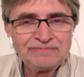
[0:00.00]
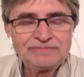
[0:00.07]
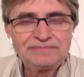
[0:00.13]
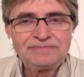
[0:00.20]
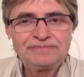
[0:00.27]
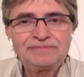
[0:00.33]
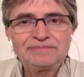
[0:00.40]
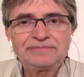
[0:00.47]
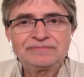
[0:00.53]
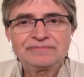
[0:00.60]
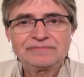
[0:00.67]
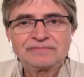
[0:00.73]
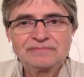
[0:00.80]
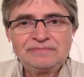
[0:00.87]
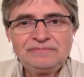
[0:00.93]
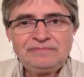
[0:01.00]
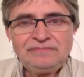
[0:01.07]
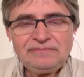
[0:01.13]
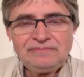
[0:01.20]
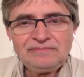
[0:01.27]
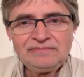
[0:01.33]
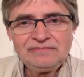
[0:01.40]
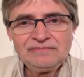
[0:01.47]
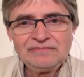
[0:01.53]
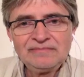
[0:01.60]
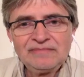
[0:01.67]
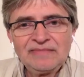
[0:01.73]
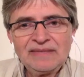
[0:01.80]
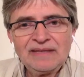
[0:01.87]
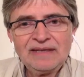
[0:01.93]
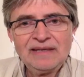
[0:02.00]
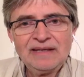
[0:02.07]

(no one is talking)